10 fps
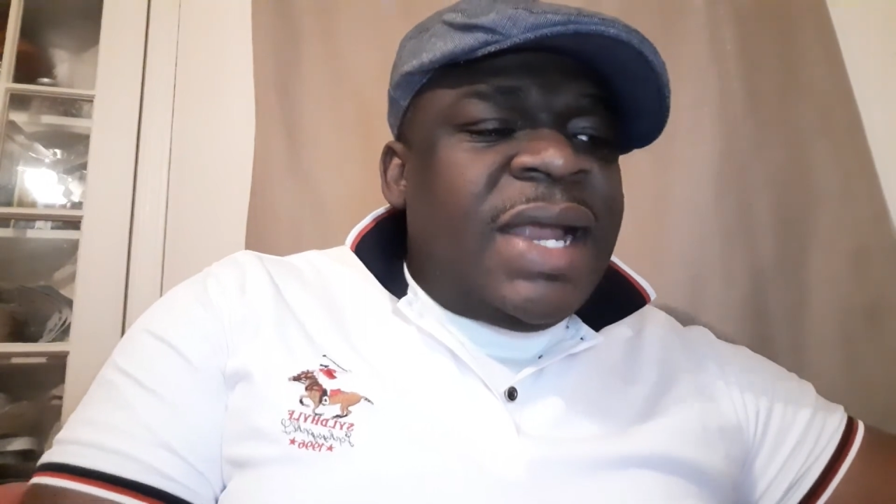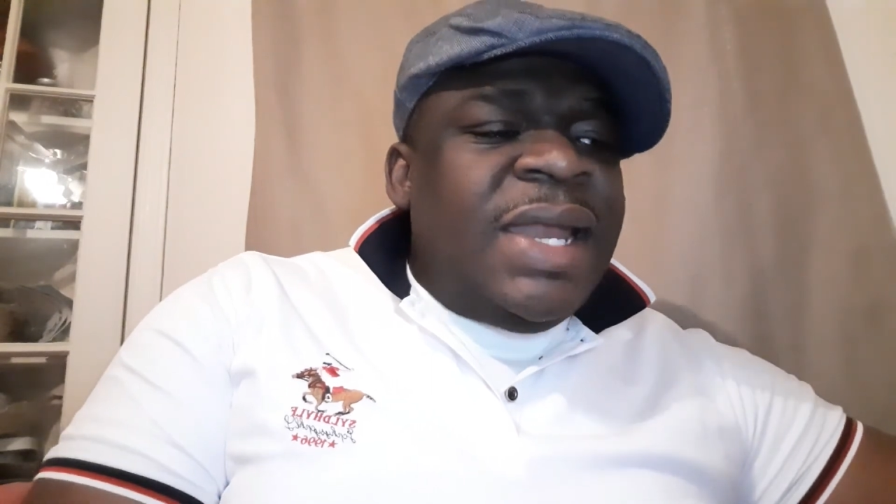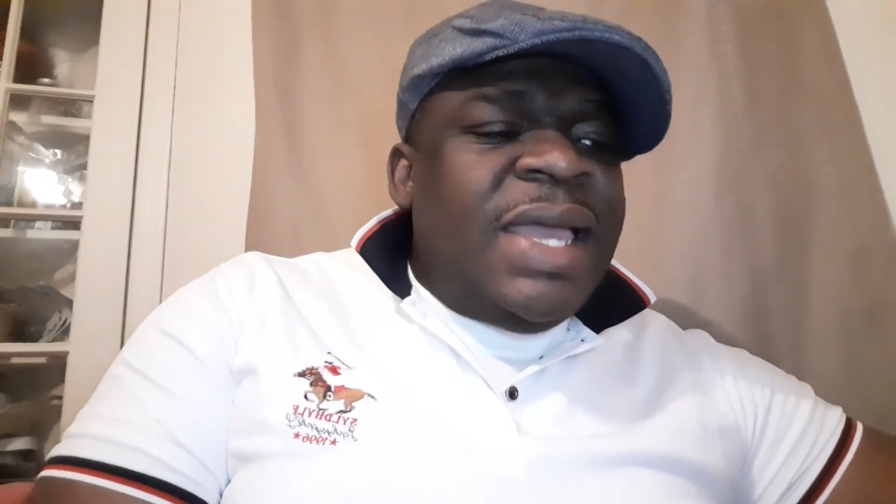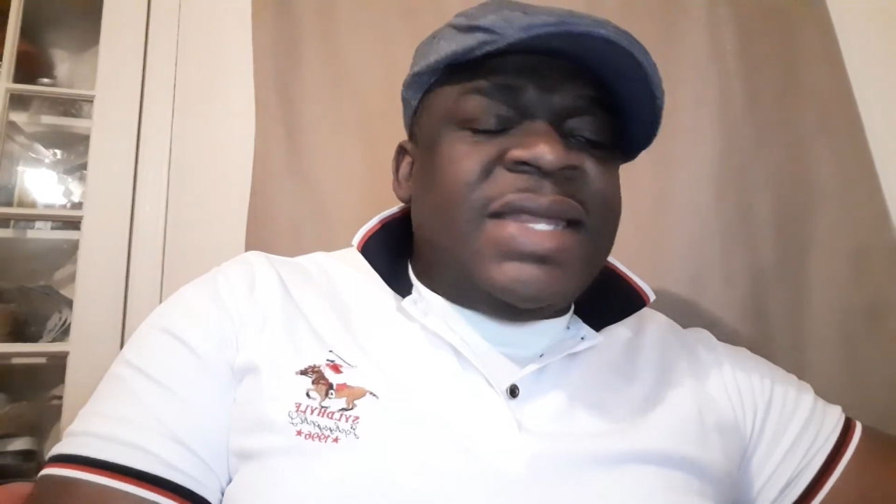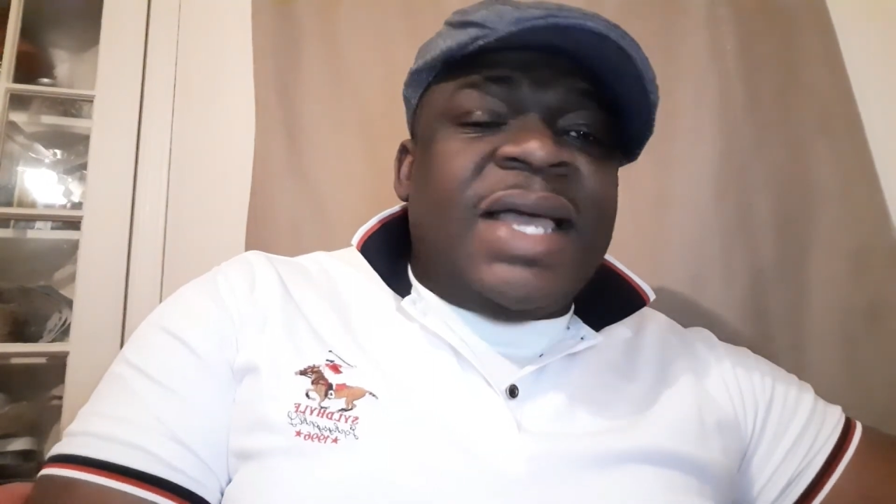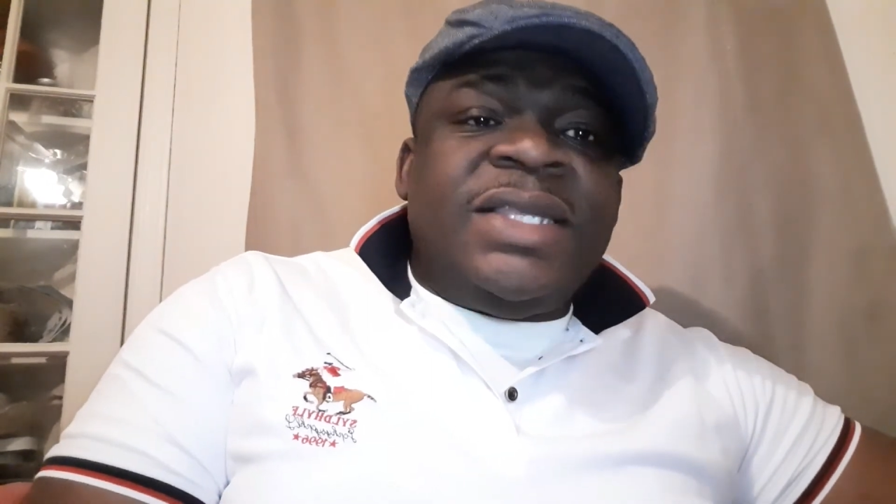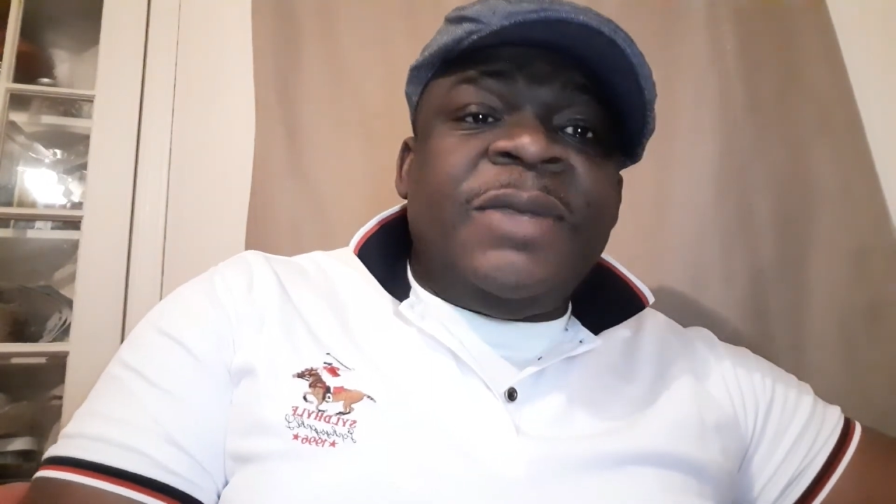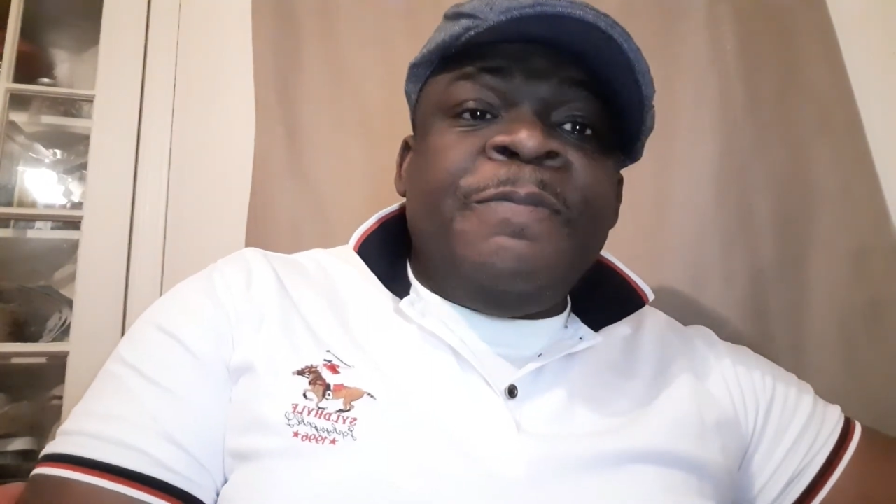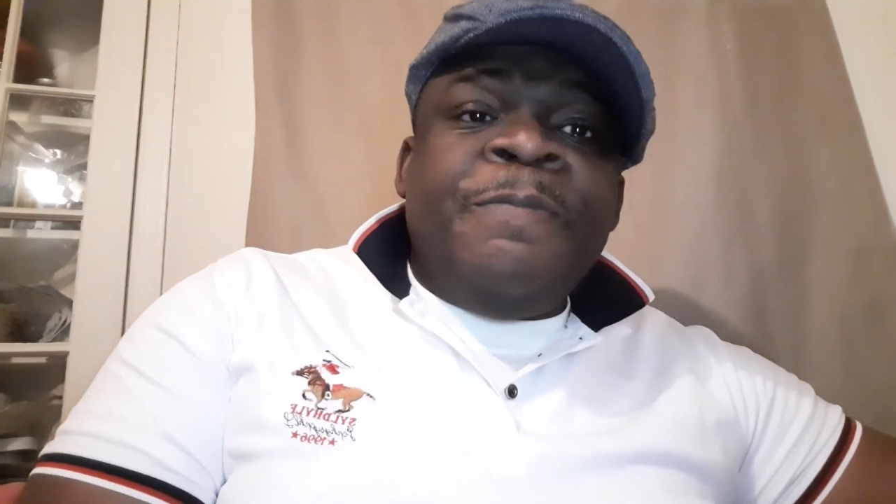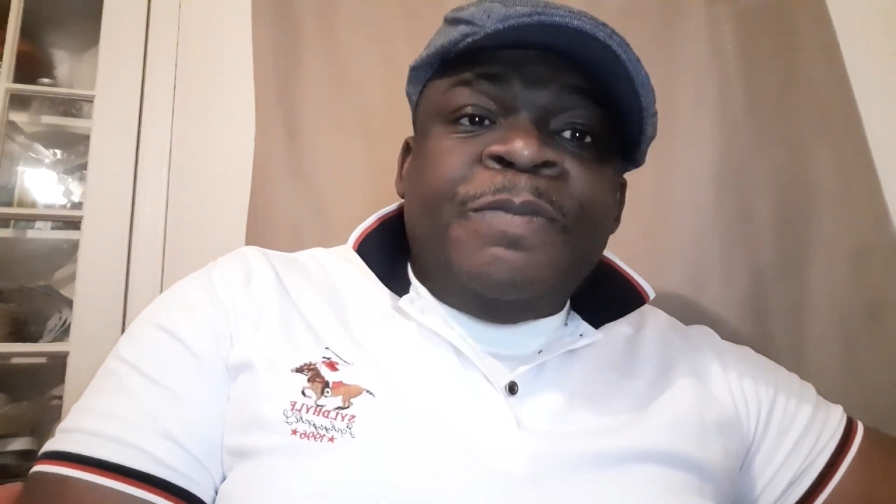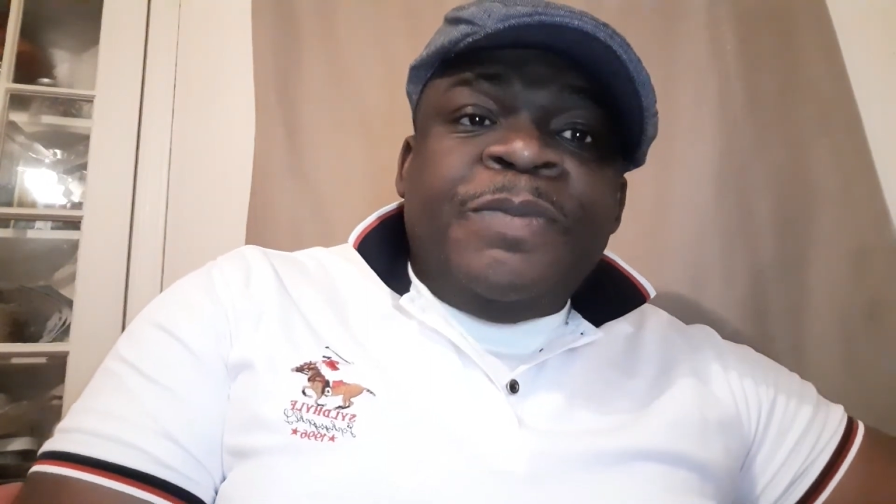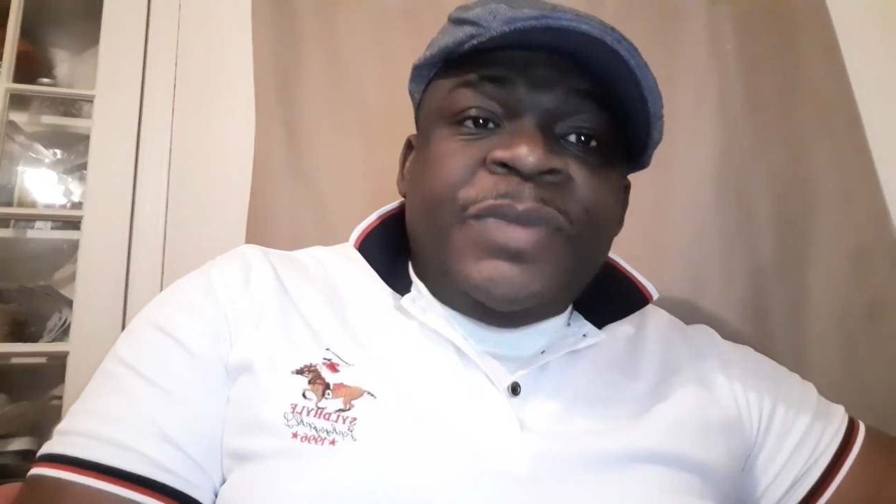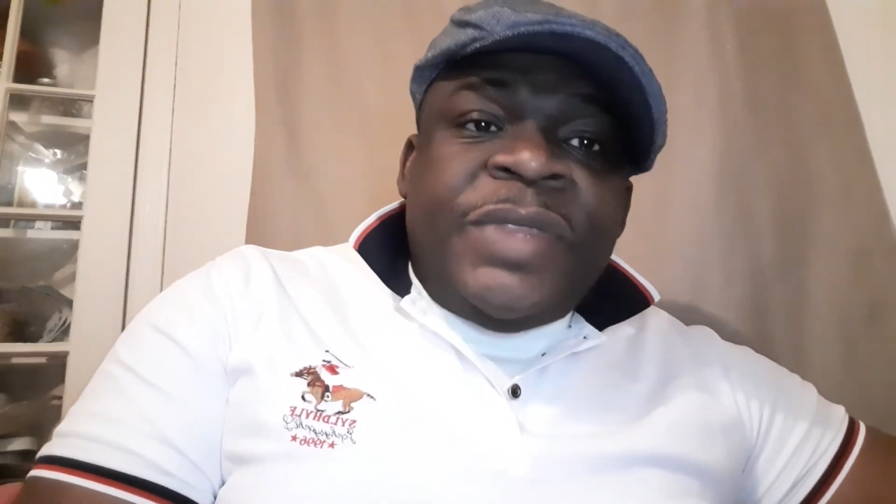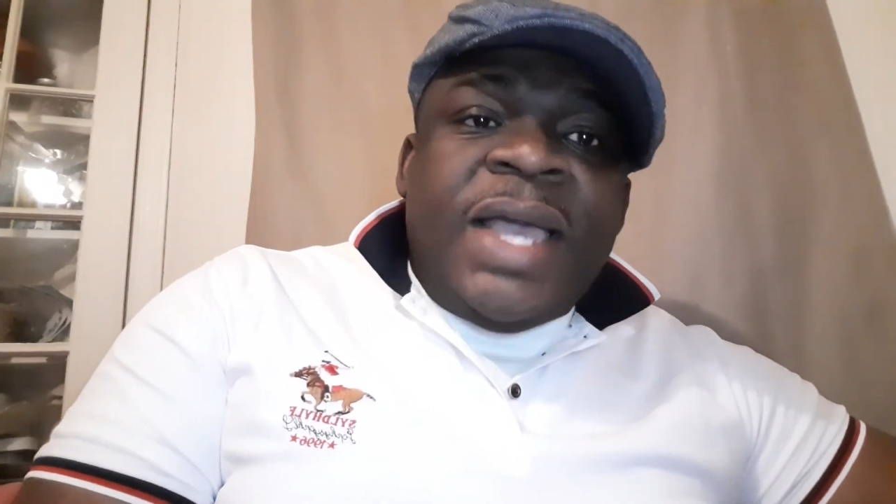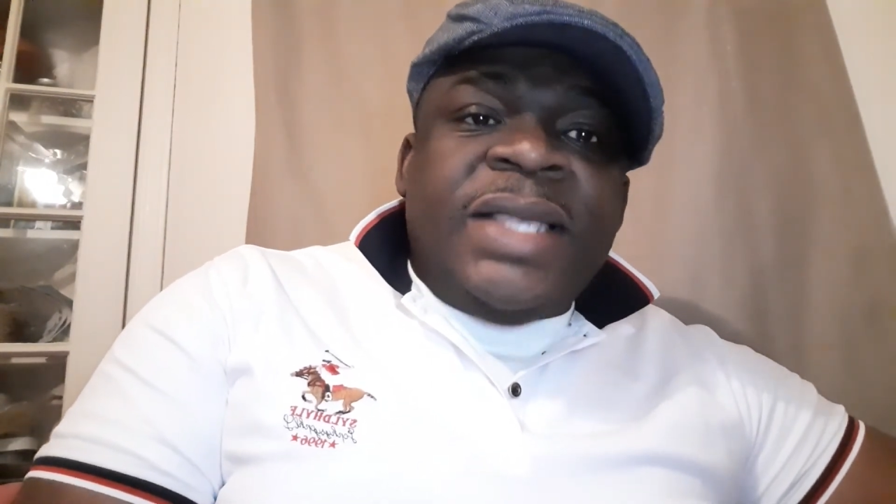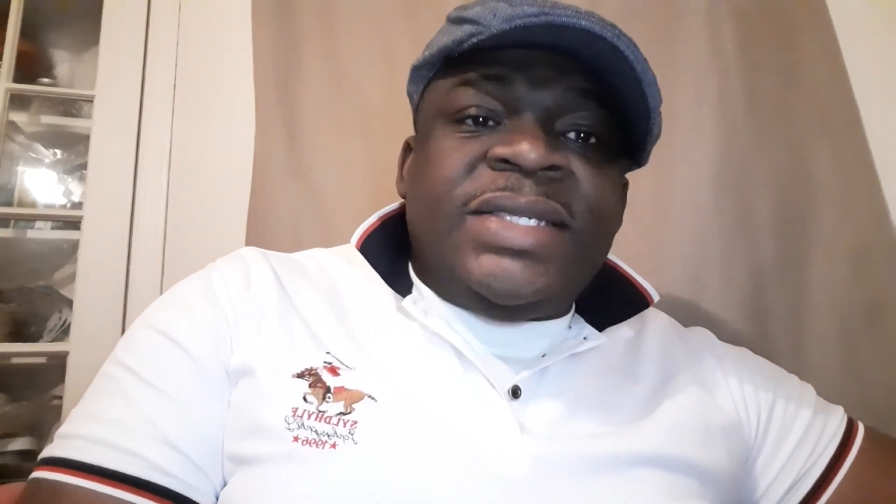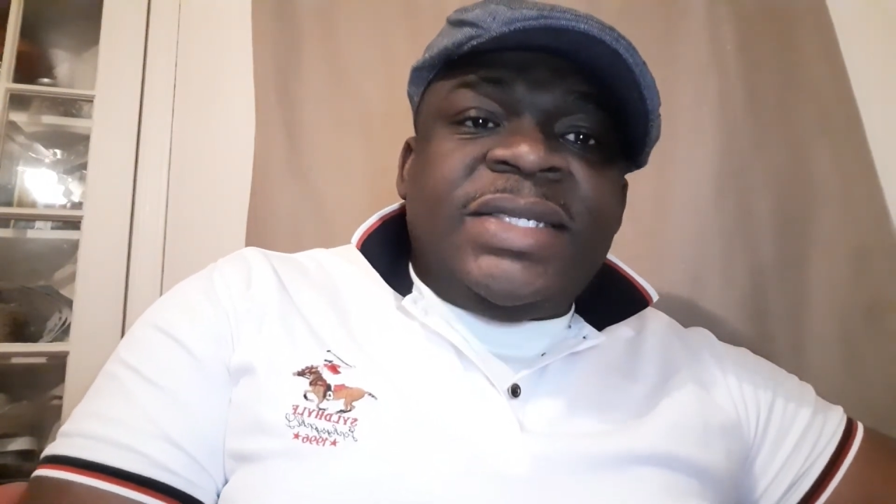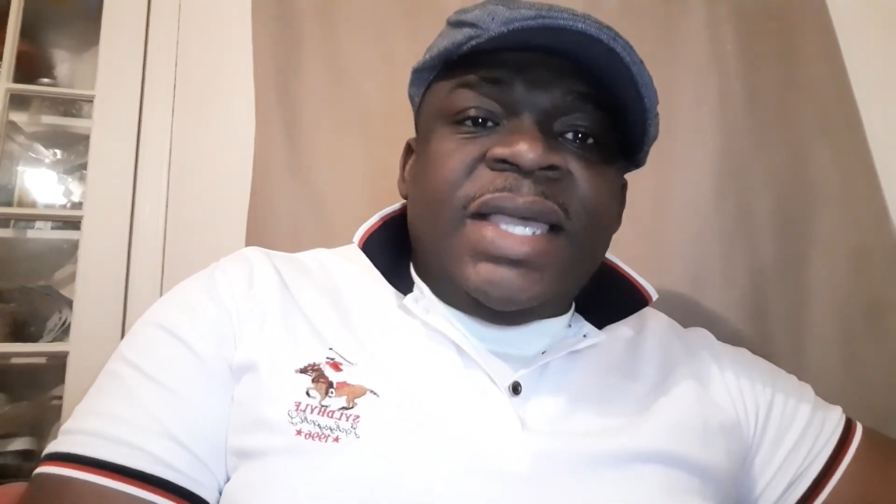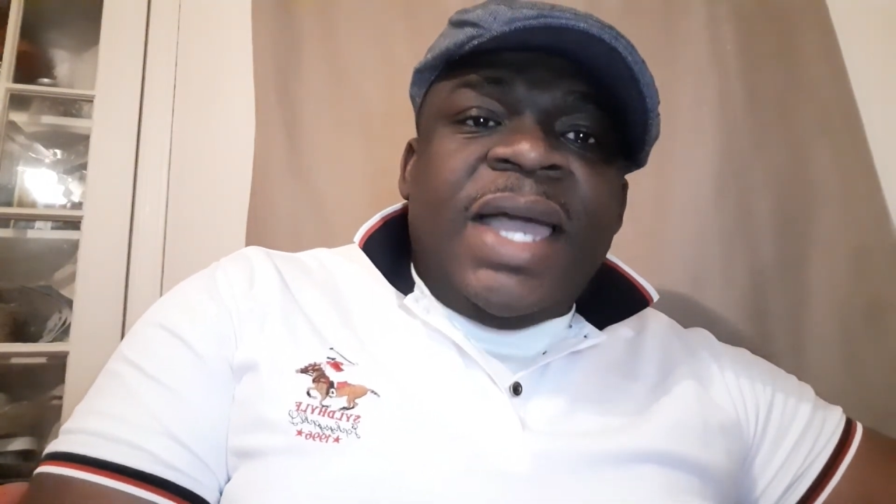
clear that there's